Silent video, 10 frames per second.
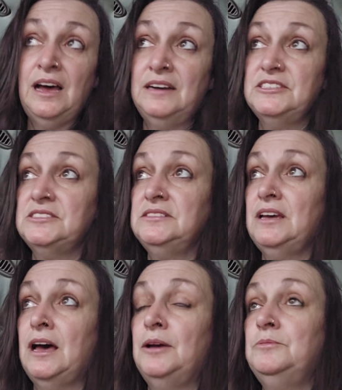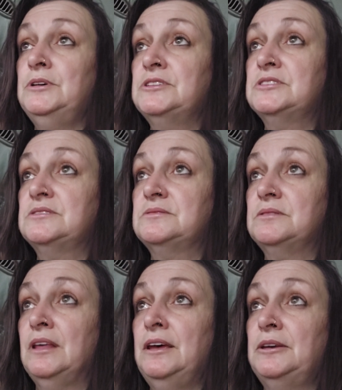honestly, I was
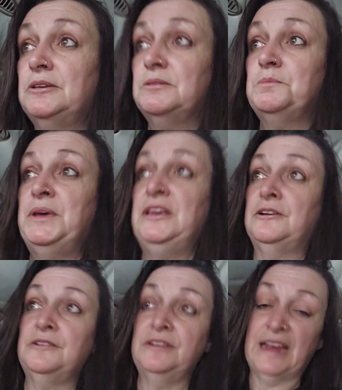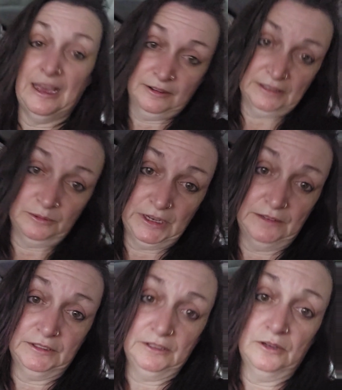like petering out on the
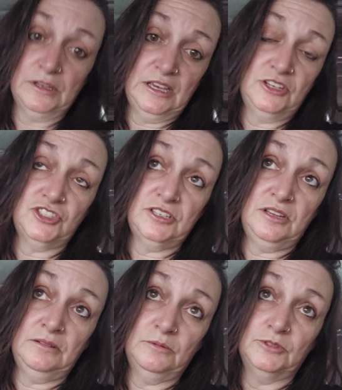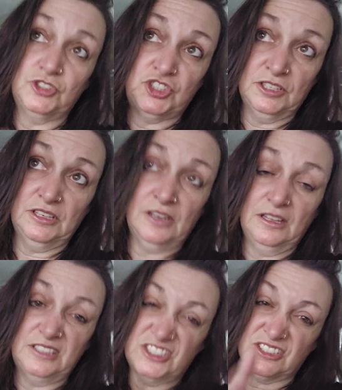Waverly location.
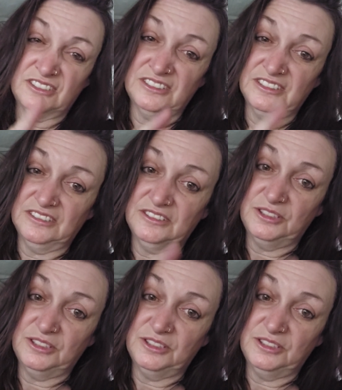Chillicothe's starting to